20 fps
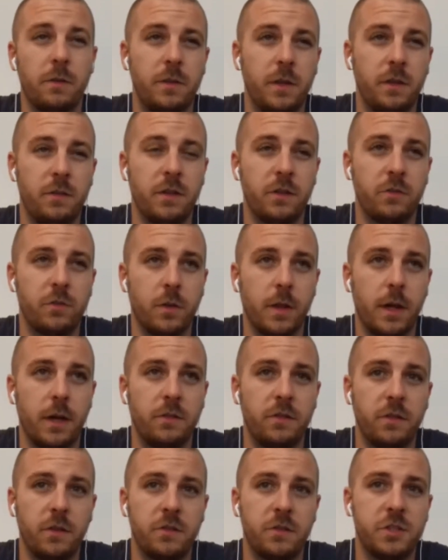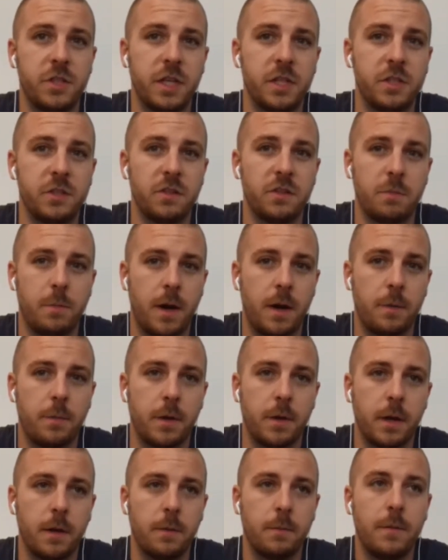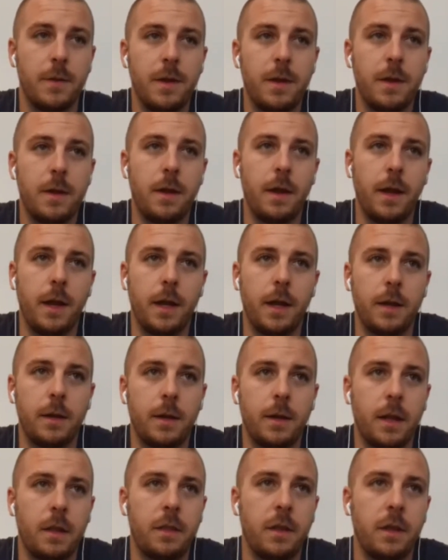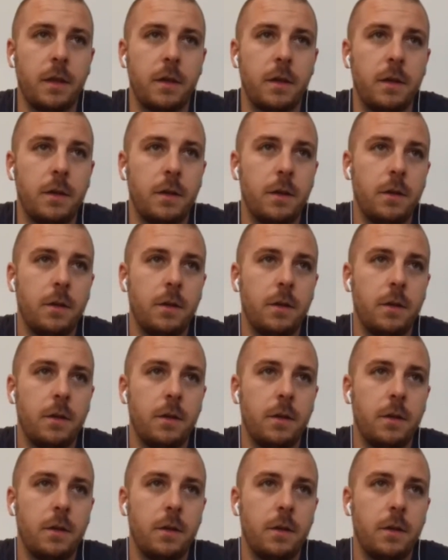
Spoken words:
of decentralized exchanges popping up, and I think